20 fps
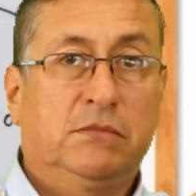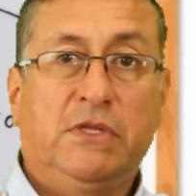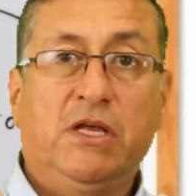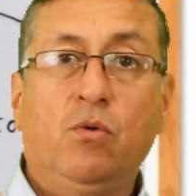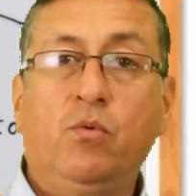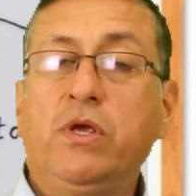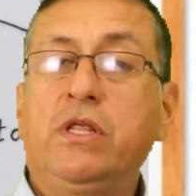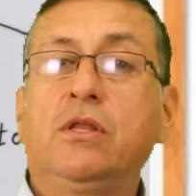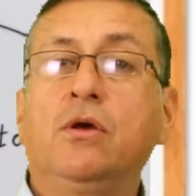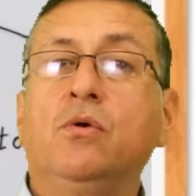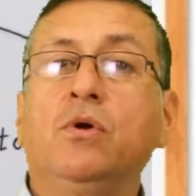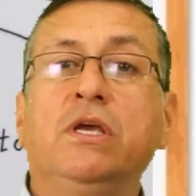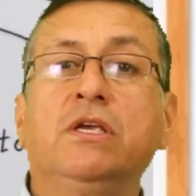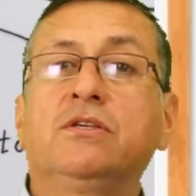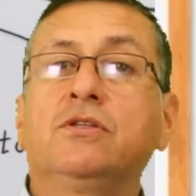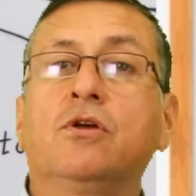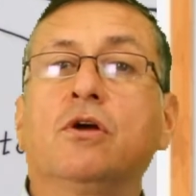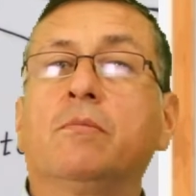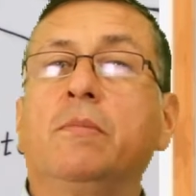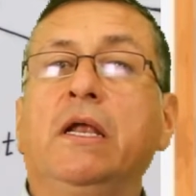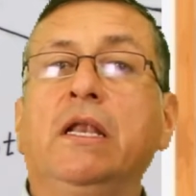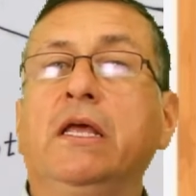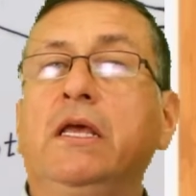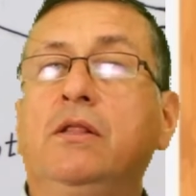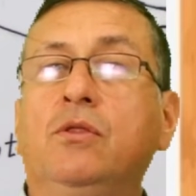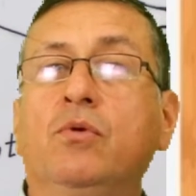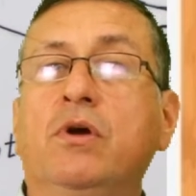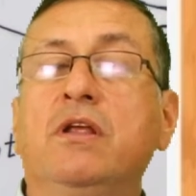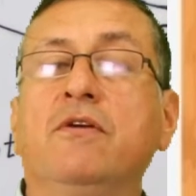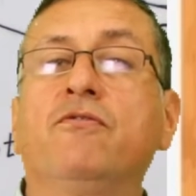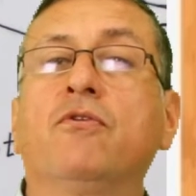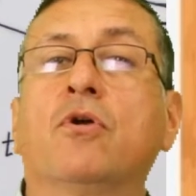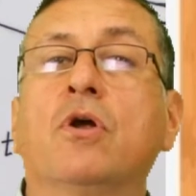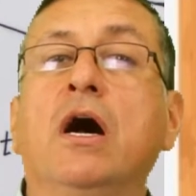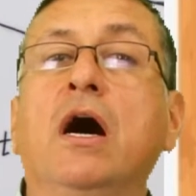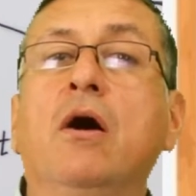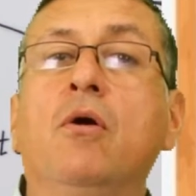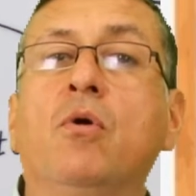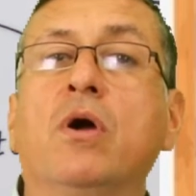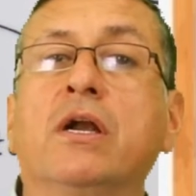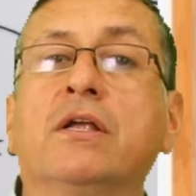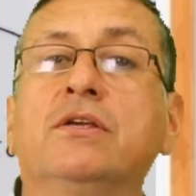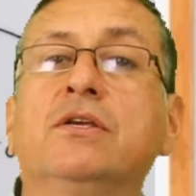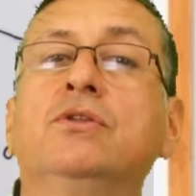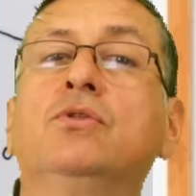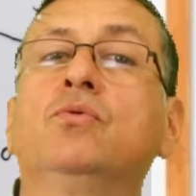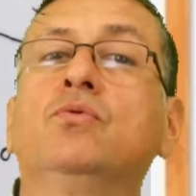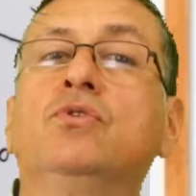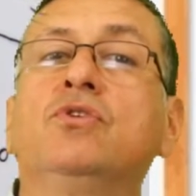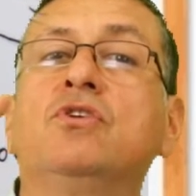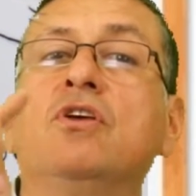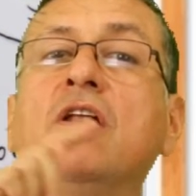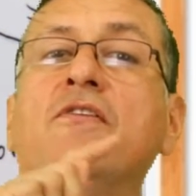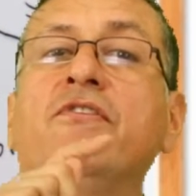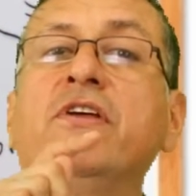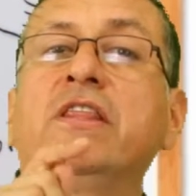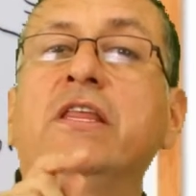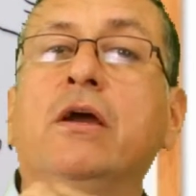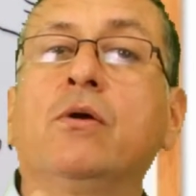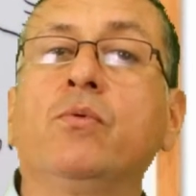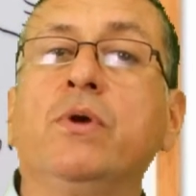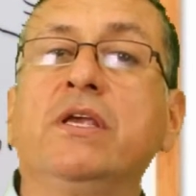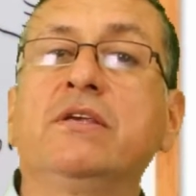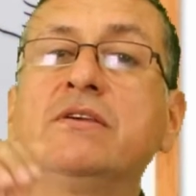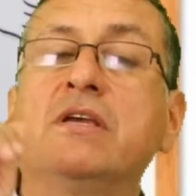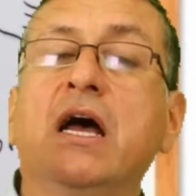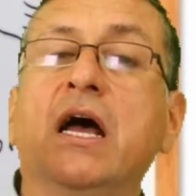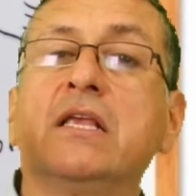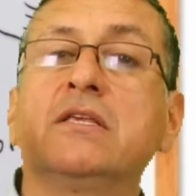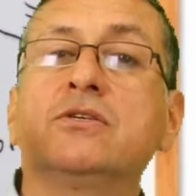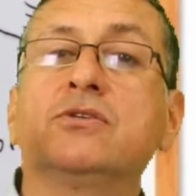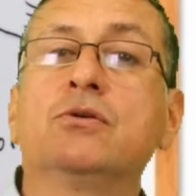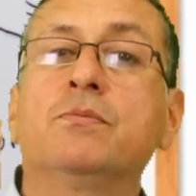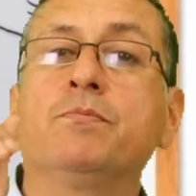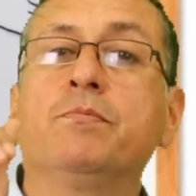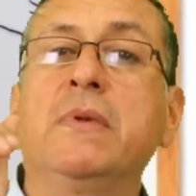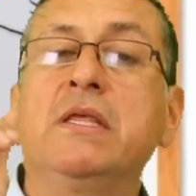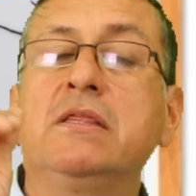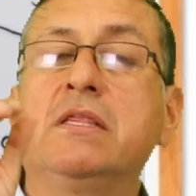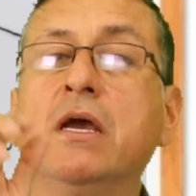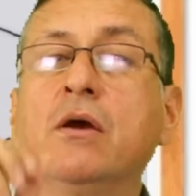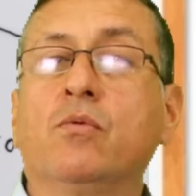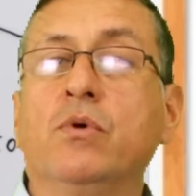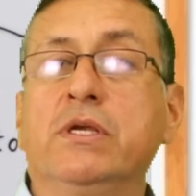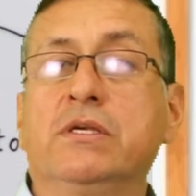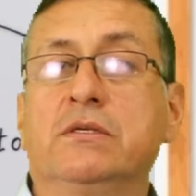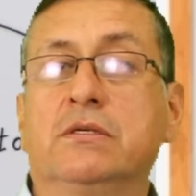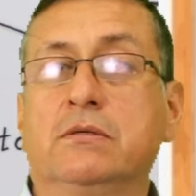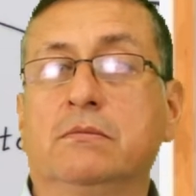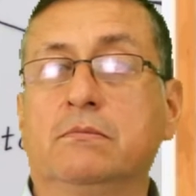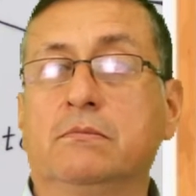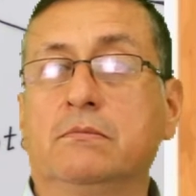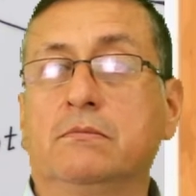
The window is normally twenty-four hours to solve the quiz and submit the quiz.